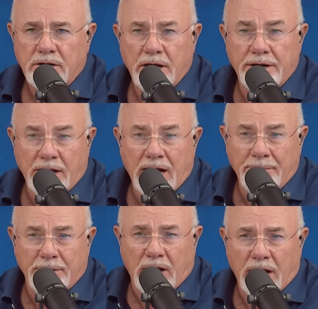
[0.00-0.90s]
And
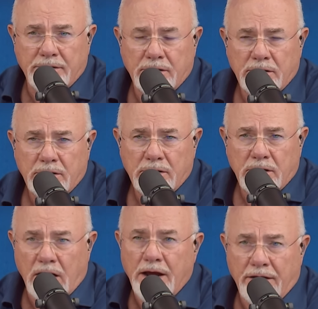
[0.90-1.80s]
I'm not.
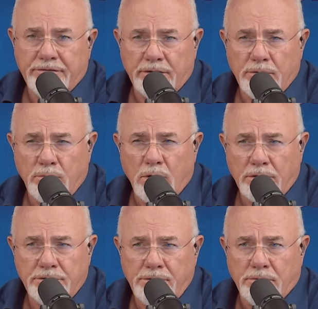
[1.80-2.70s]
I have to do
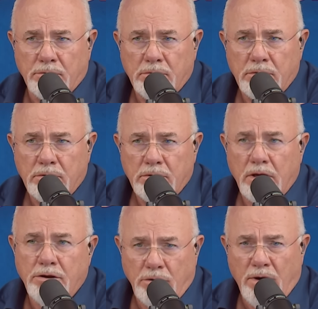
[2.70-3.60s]
work too,
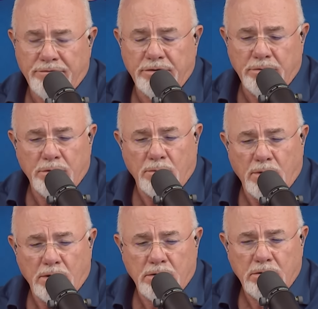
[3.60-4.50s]
and you have to do your
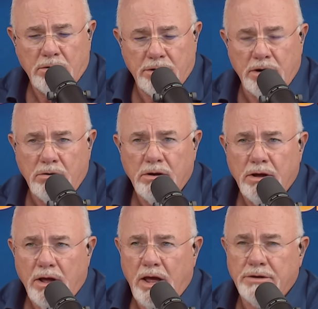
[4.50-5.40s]
work, you know?
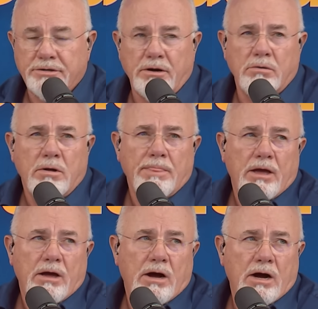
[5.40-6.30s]
And so,
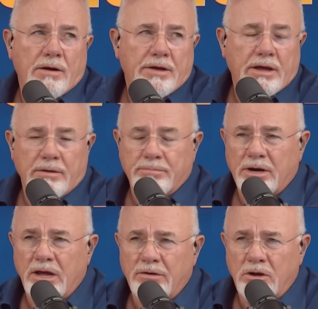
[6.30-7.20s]
uh, it,
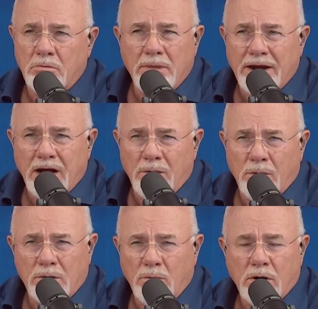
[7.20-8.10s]
but it, you may not
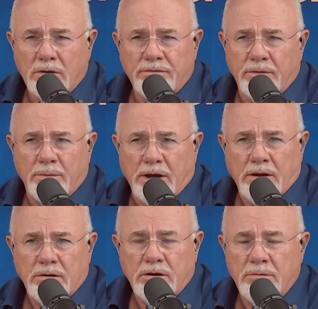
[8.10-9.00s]
want to work for me.
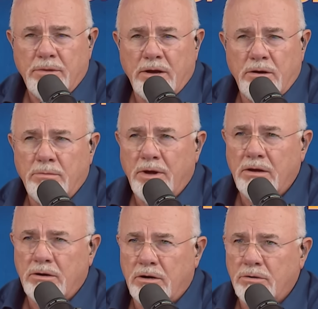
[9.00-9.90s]
You may, you may,
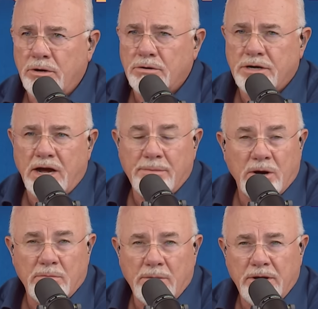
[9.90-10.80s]
you know, your time
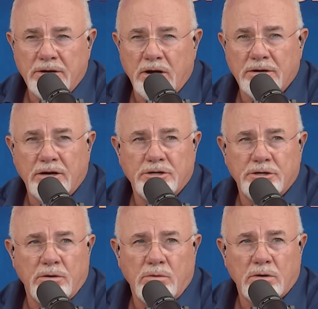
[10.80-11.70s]
here may be done because
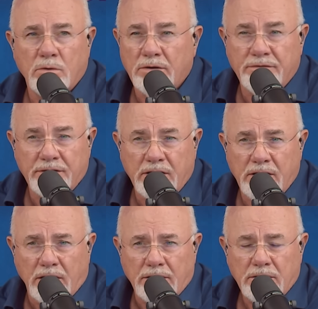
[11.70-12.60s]
you don't want to work for the
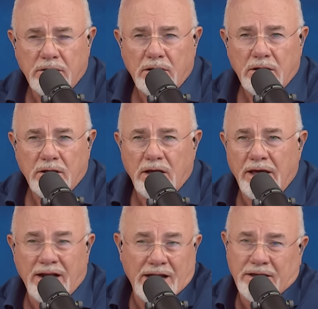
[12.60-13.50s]
kid.
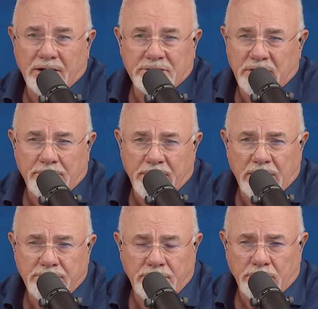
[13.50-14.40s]
And I can accept
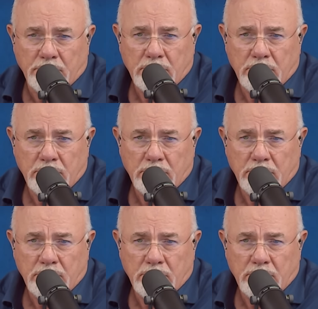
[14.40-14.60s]
that too.